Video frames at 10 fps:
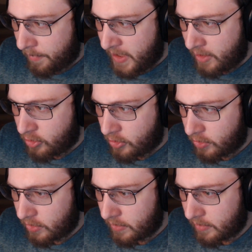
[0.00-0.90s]

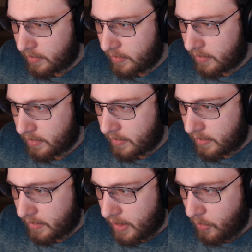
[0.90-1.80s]
peach,
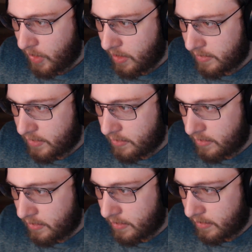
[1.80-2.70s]
kiwi
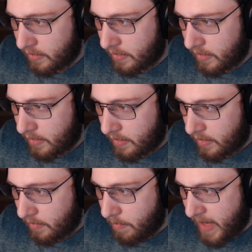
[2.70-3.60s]
custard,
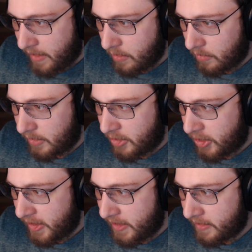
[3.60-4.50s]
mango
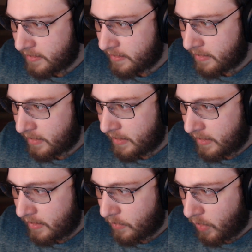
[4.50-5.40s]
lychee,
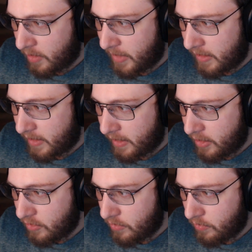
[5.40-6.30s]
watermelon
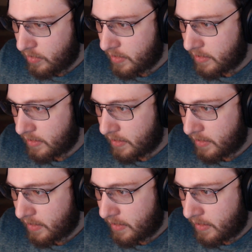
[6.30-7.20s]
honeydew,
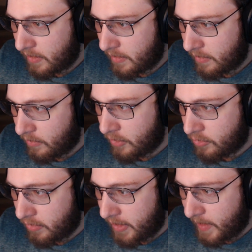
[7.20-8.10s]
orange
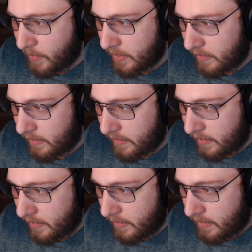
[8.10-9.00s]
cream,
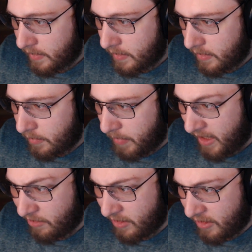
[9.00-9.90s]

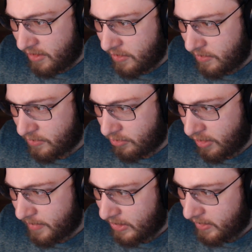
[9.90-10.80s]
pear and honeydew and
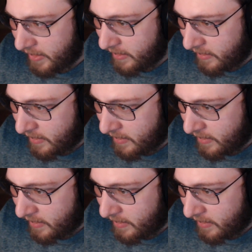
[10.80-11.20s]
strawberry,